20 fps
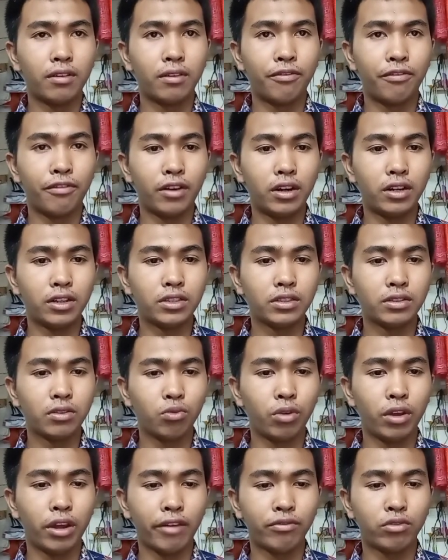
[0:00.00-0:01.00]
First,
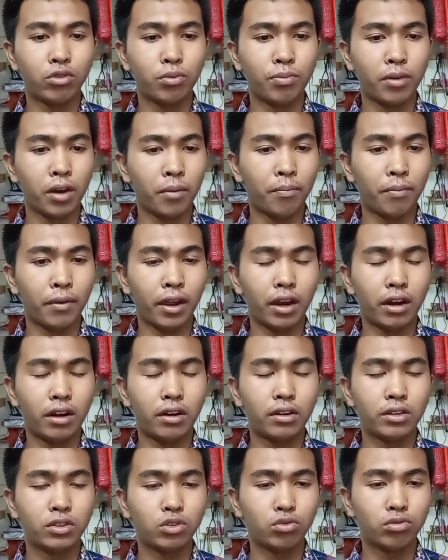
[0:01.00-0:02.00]
we have to
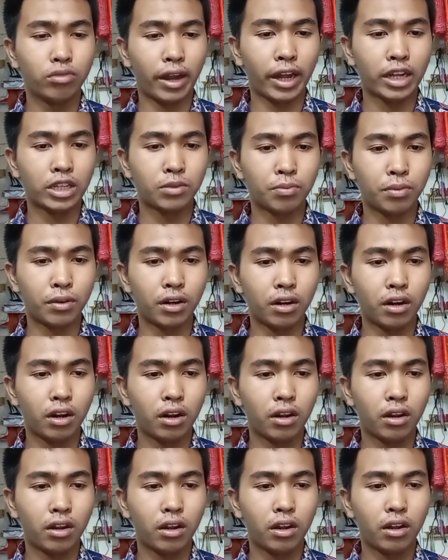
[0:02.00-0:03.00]
prepare two experts,
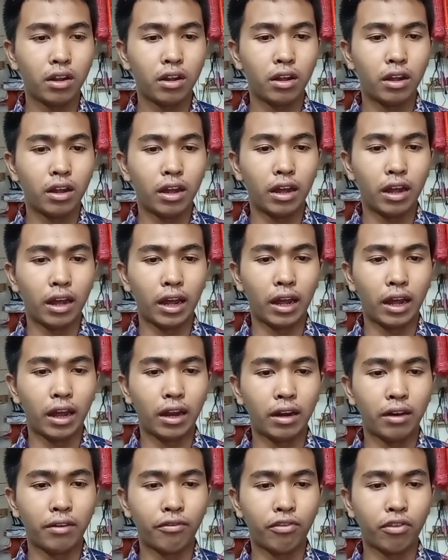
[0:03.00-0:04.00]

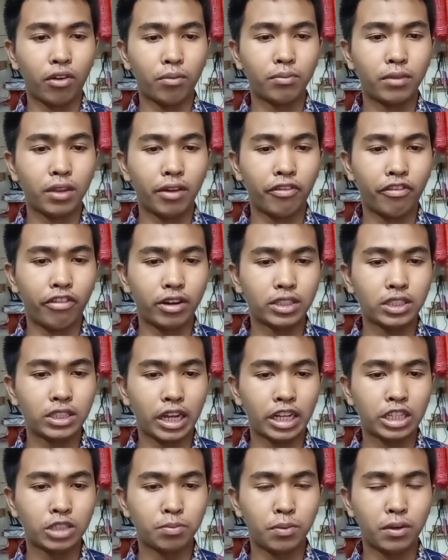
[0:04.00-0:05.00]
and from the first
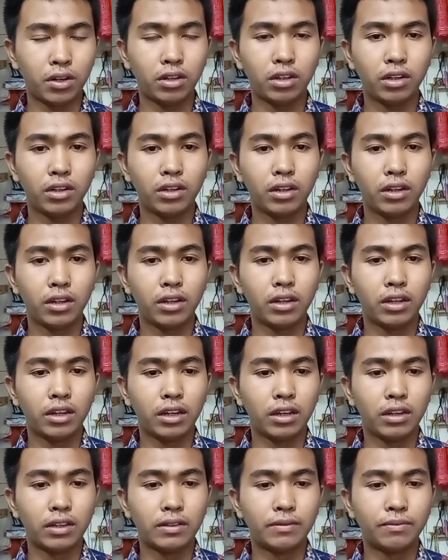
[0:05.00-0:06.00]
expert,
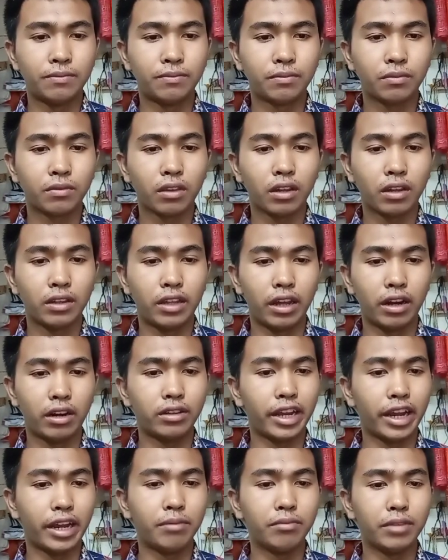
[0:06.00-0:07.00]
their
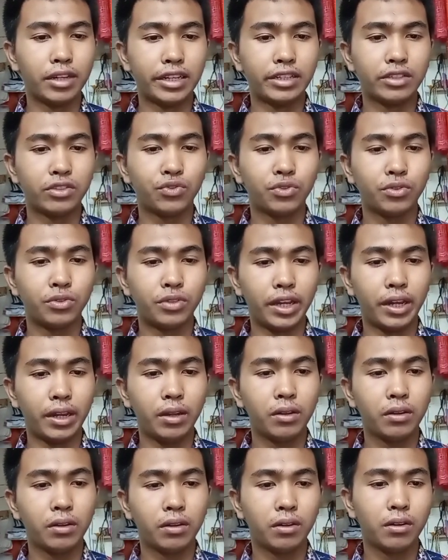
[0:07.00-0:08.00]
name is D,
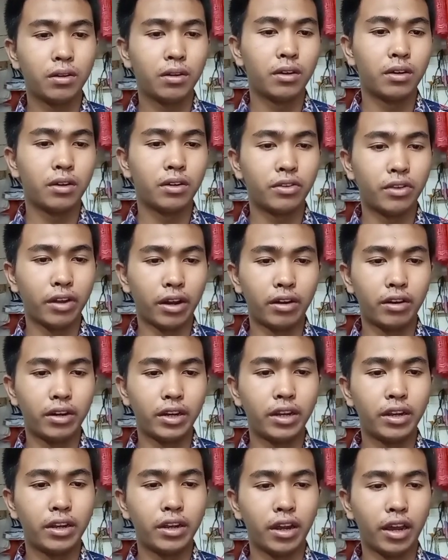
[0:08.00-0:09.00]

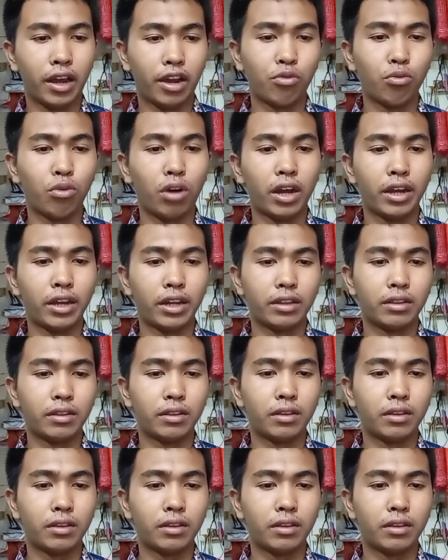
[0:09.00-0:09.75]
Kerry, and Wahid.